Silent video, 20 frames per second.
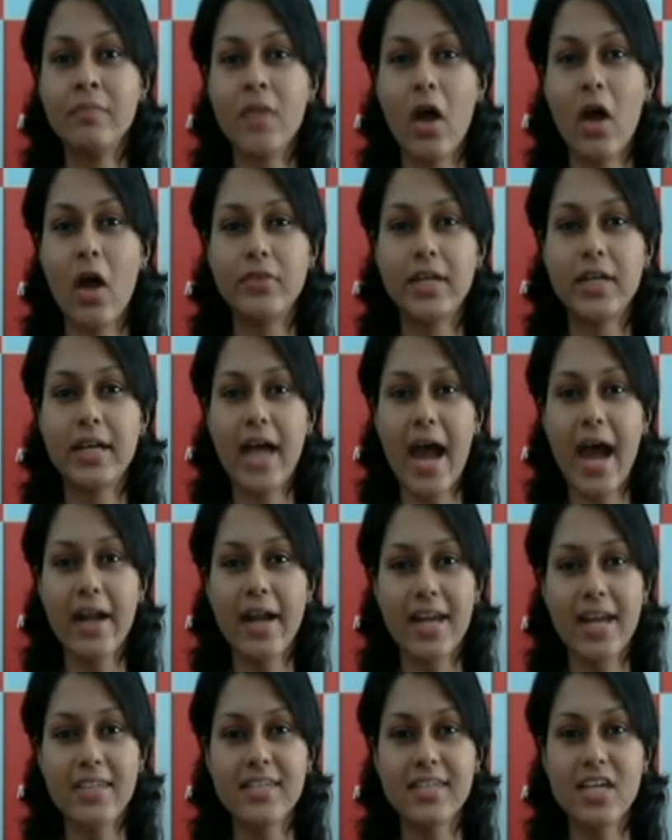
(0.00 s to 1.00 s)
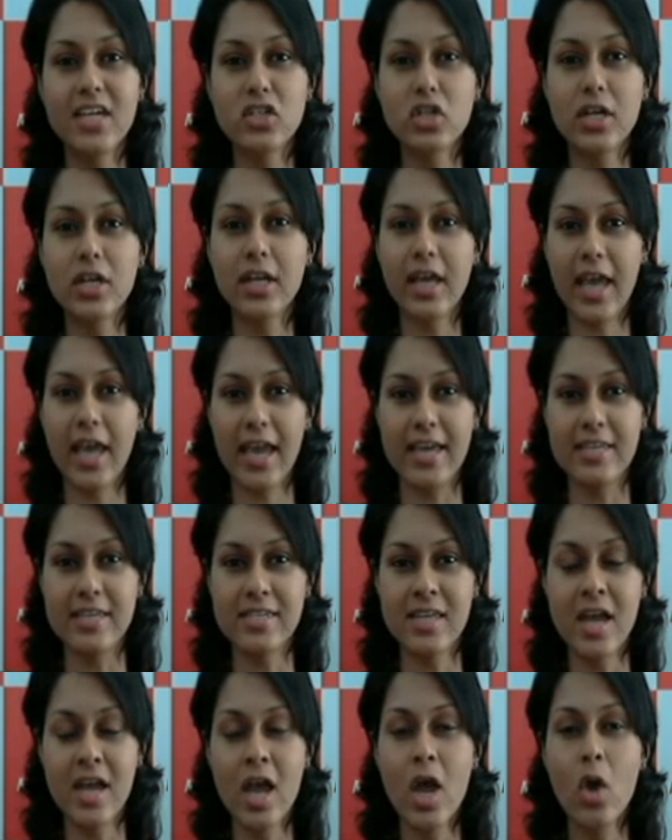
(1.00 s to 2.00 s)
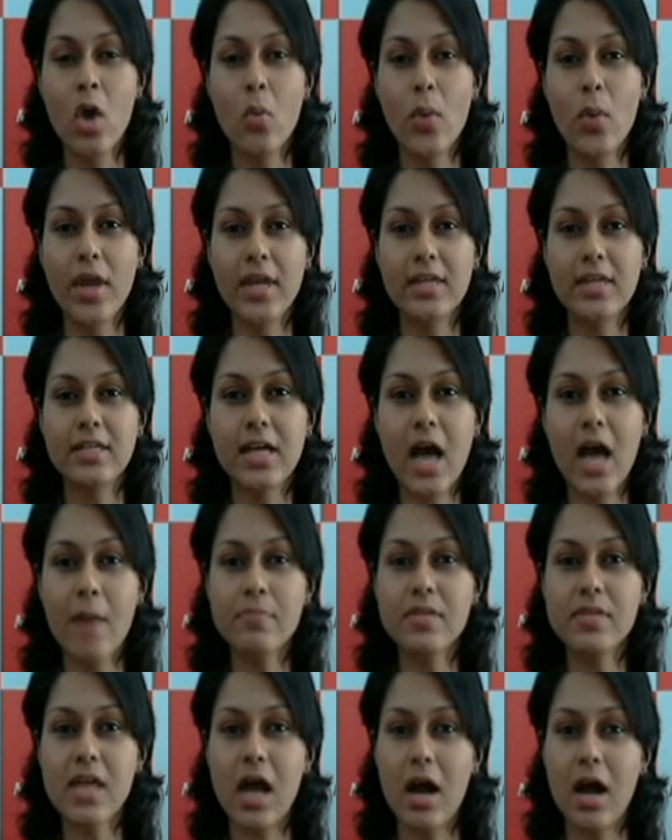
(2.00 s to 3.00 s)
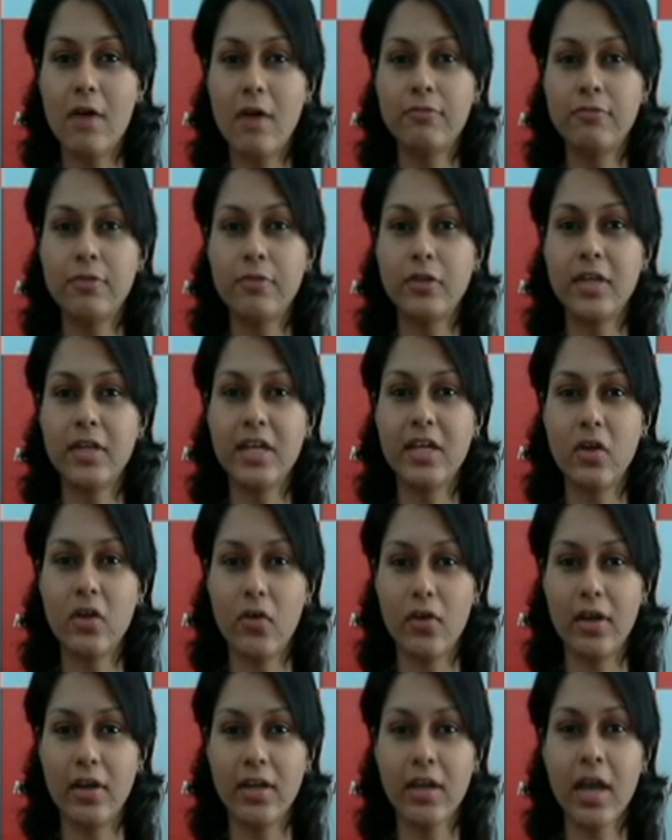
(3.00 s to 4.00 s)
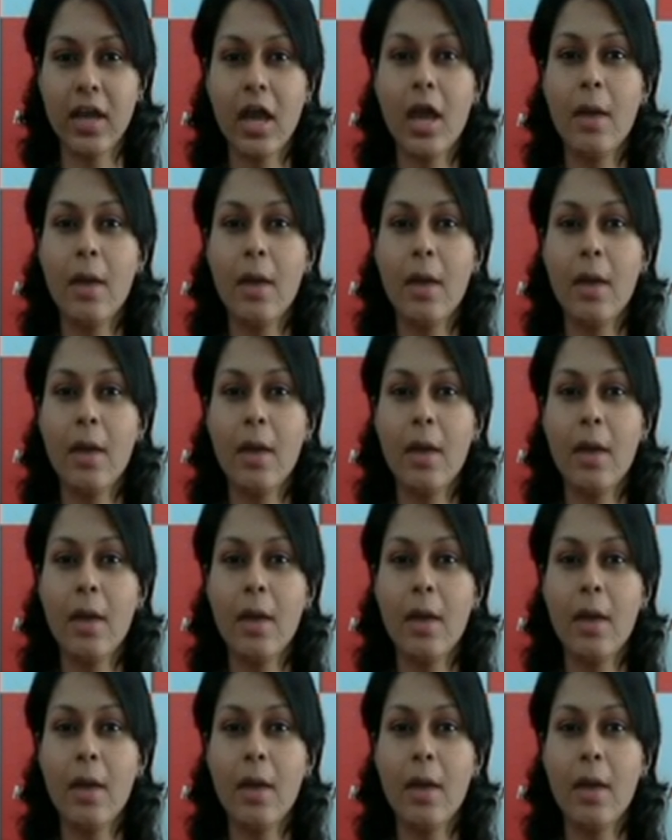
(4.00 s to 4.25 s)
of the cartelization case when it comes out for the hearing